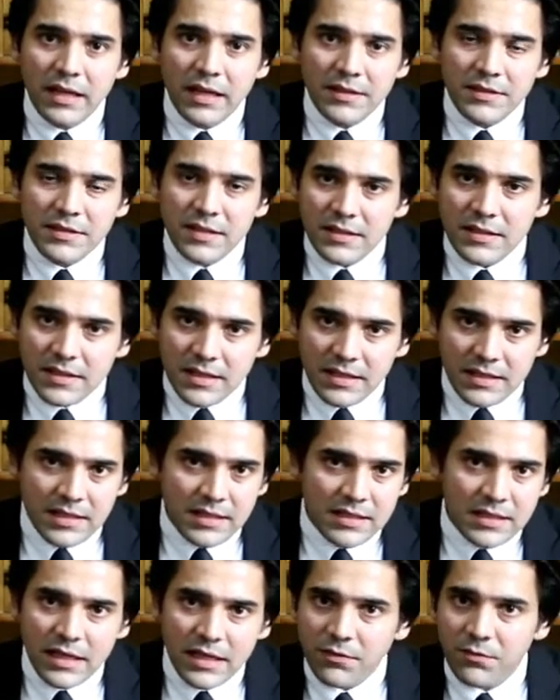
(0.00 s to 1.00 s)
And since
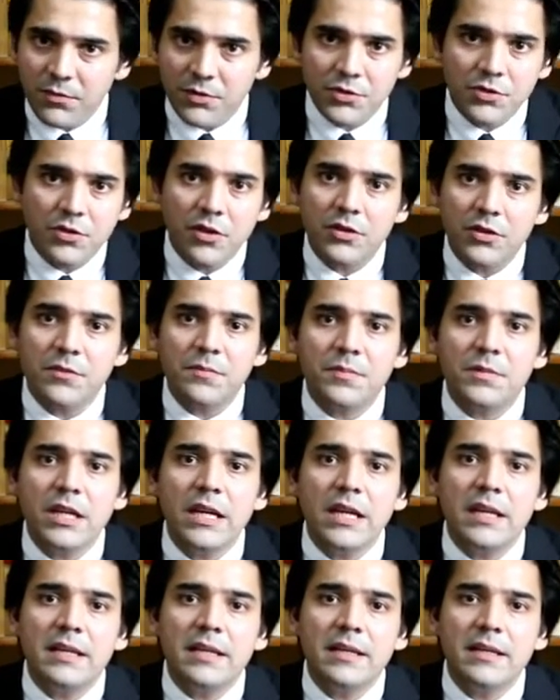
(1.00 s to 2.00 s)
his assent was not
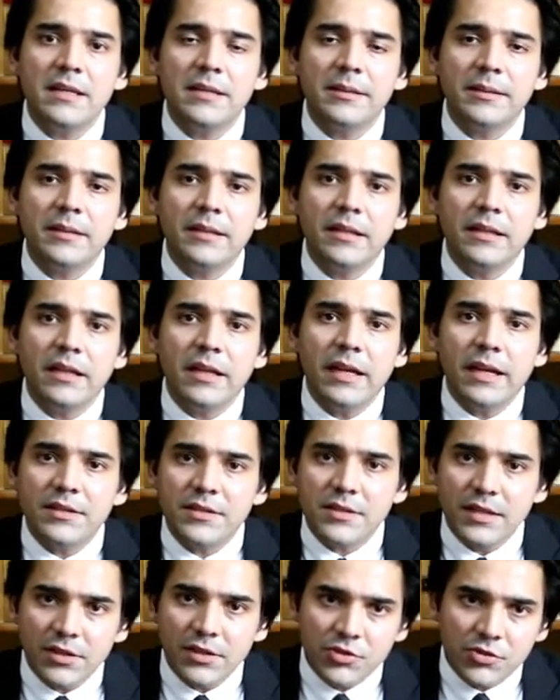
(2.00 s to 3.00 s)
obtained,
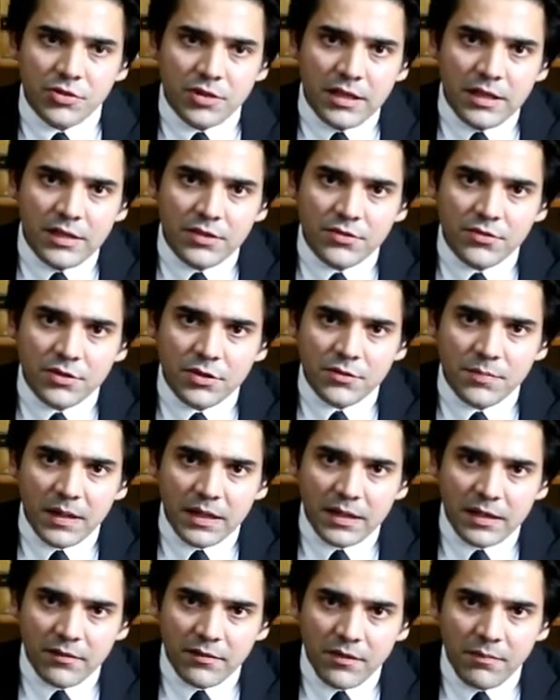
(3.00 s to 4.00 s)
as such these
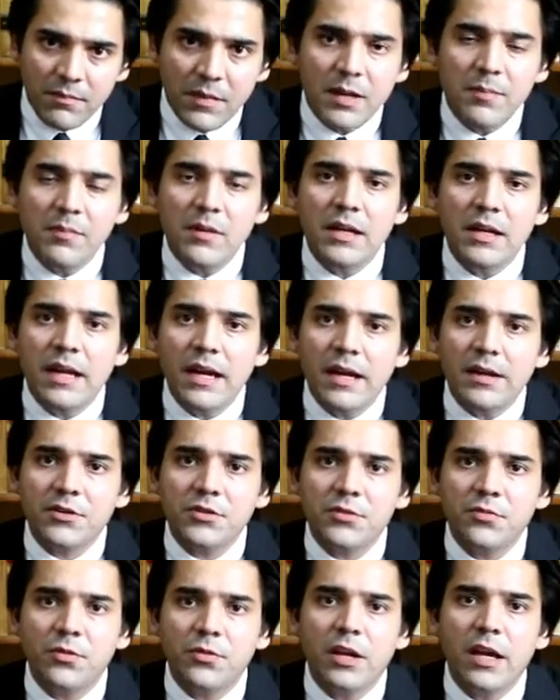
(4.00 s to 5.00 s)
respective amendment
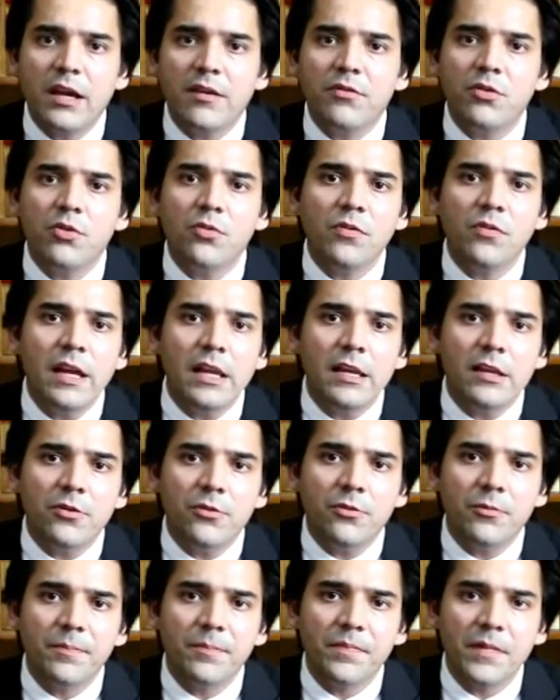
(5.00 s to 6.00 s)
acts would have no
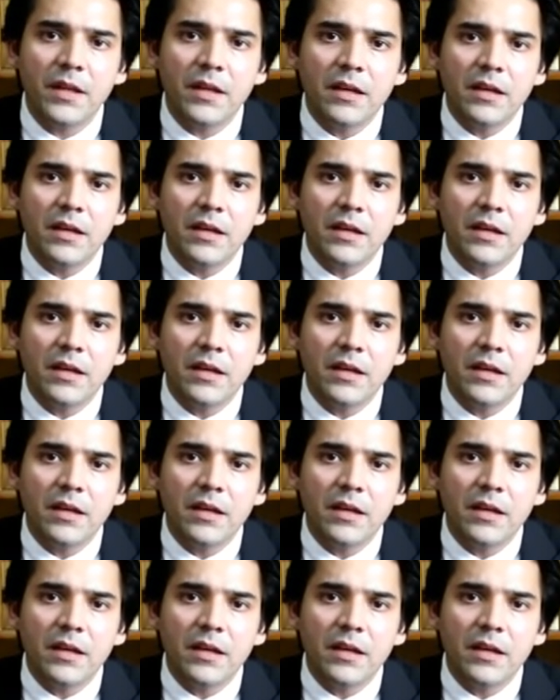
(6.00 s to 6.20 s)
value.